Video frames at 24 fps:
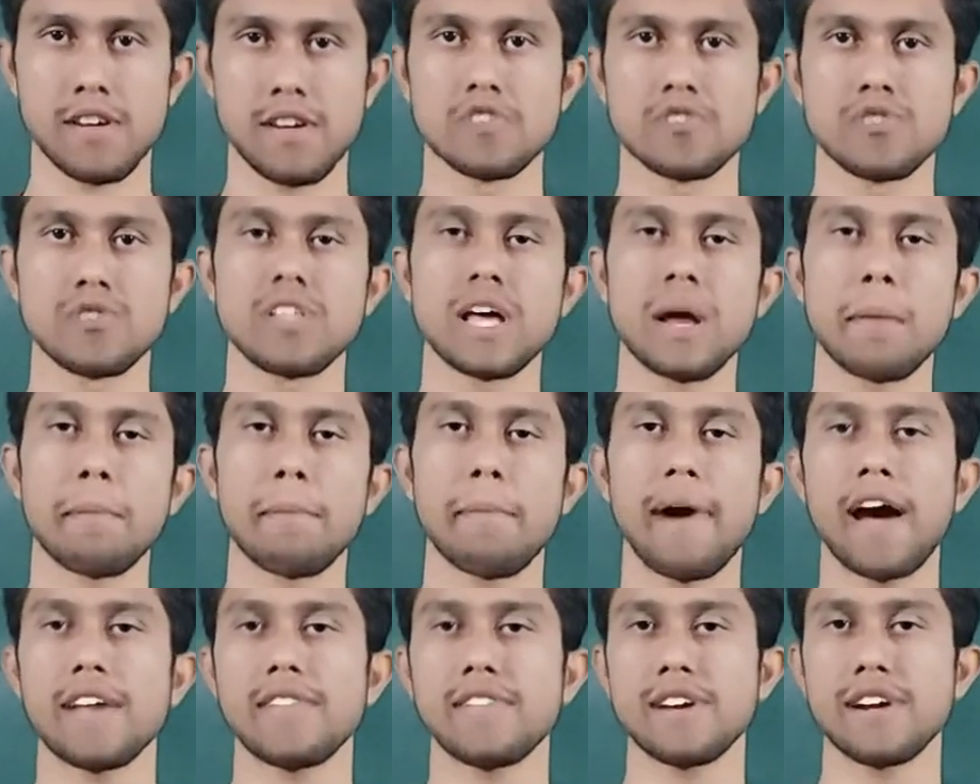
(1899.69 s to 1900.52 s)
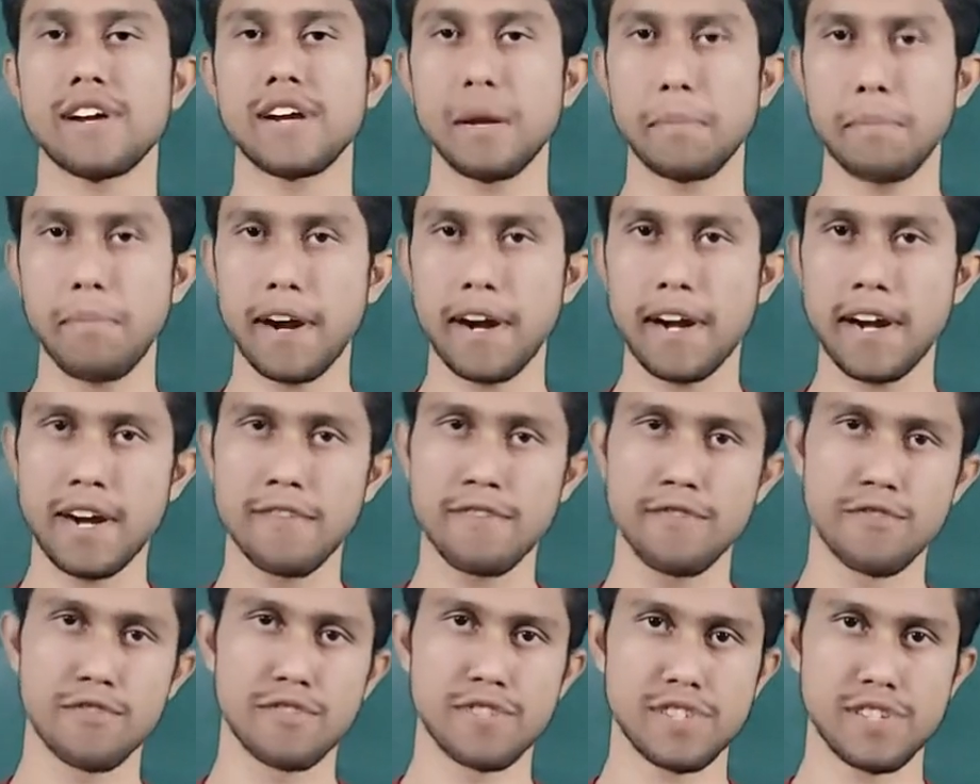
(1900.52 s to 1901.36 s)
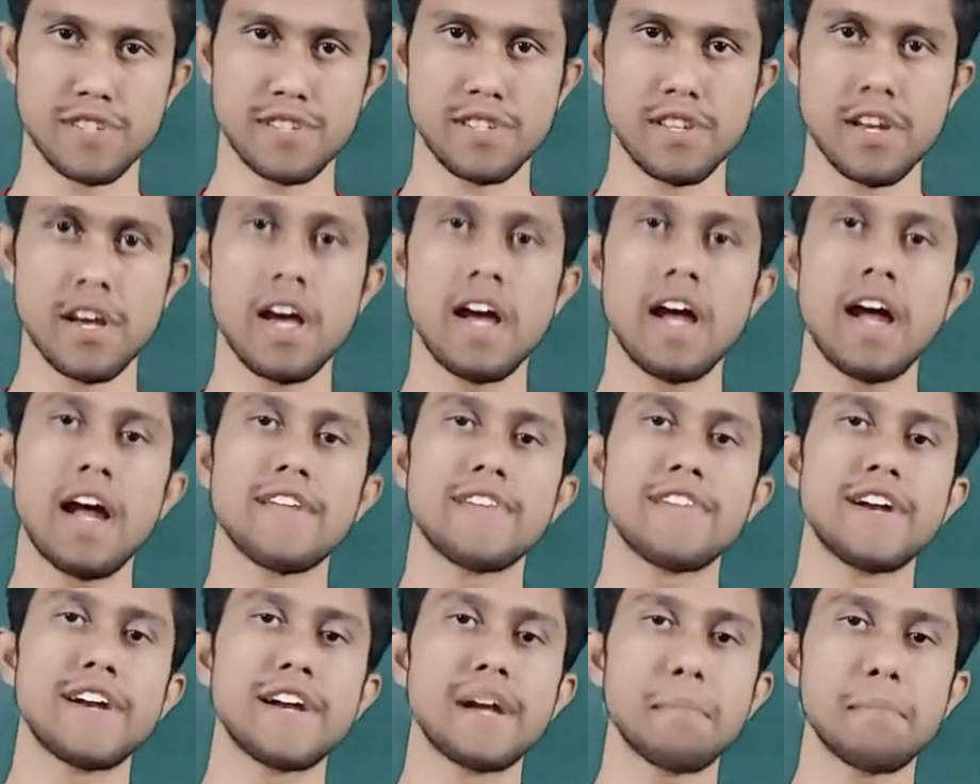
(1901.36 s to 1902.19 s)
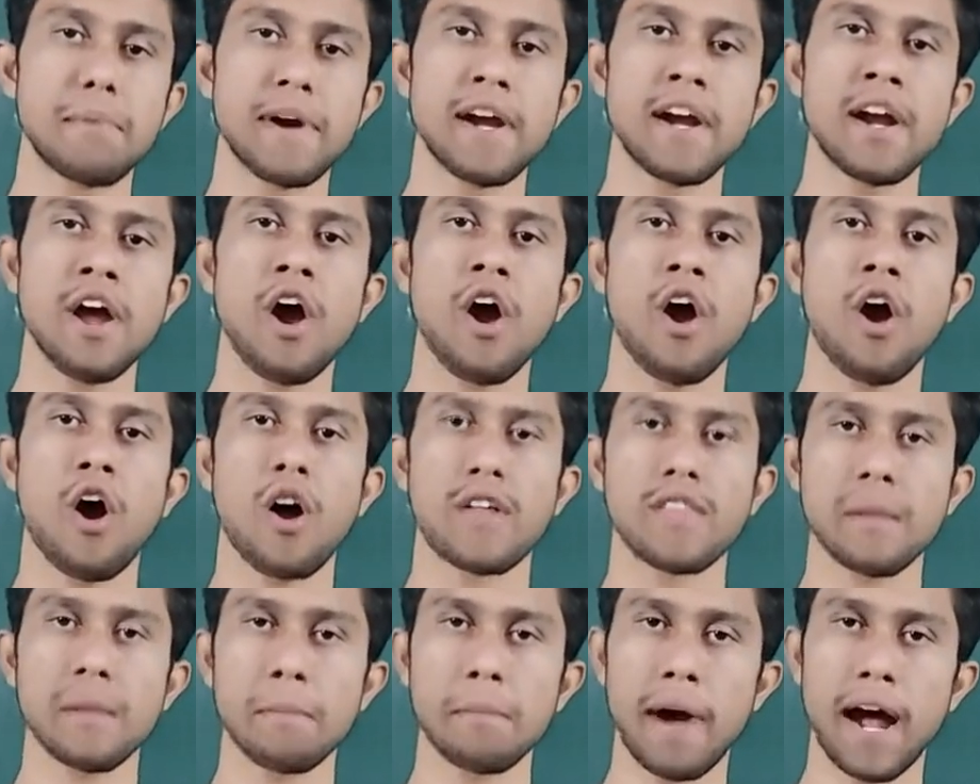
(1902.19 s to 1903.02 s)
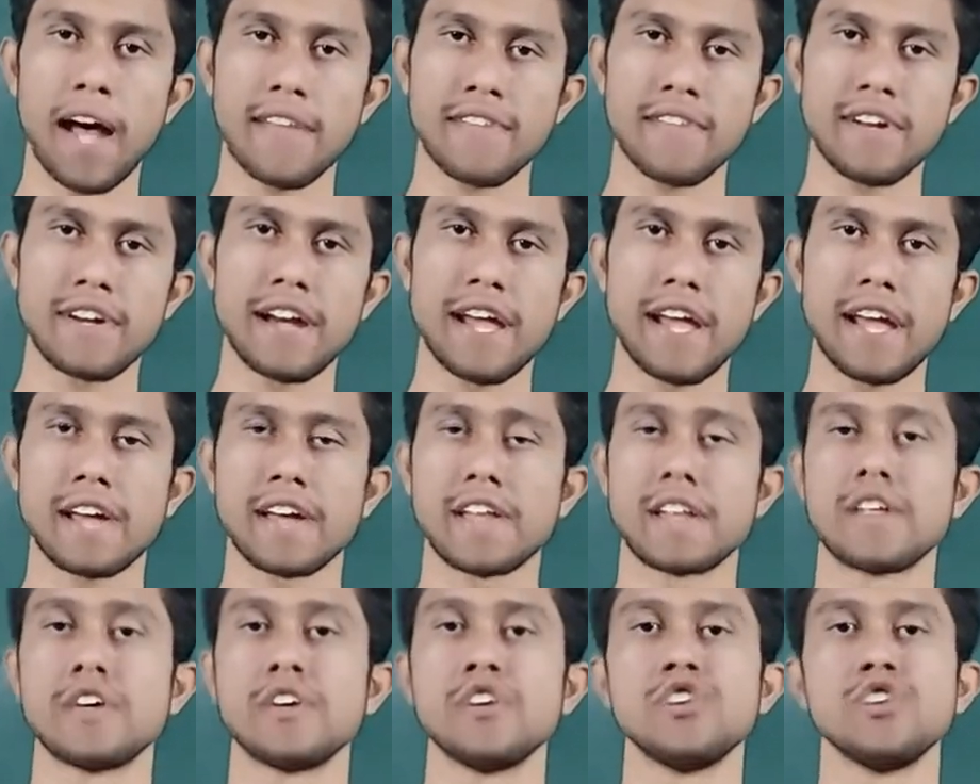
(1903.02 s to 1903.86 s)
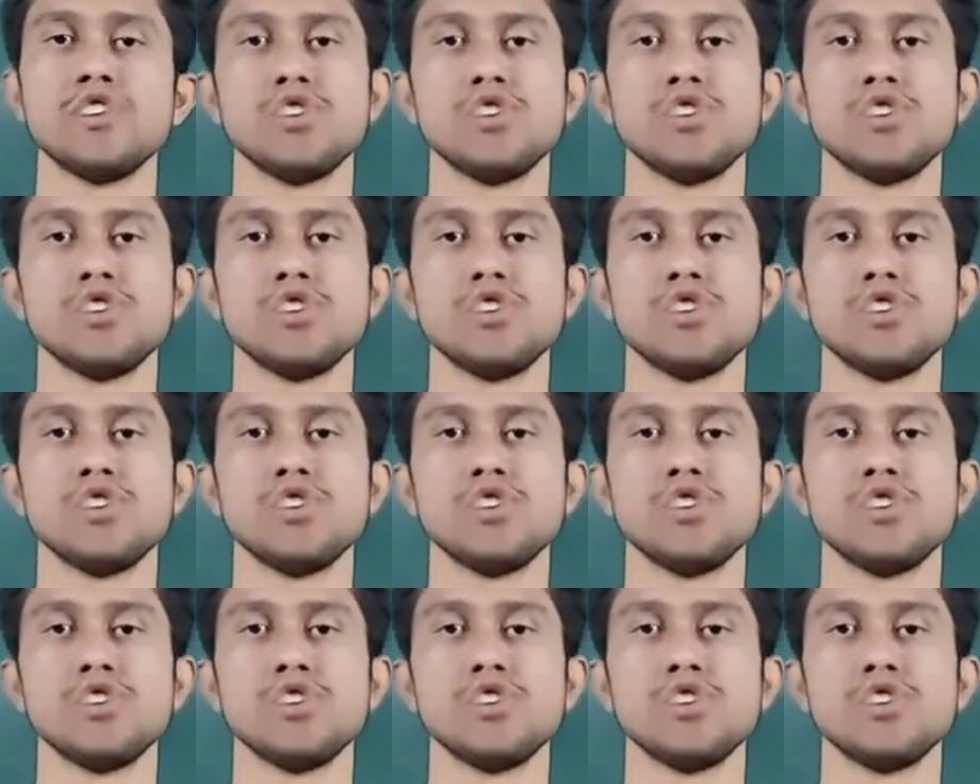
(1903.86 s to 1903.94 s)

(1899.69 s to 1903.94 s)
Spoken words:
So they are path dependent forces, they depend on the path taken.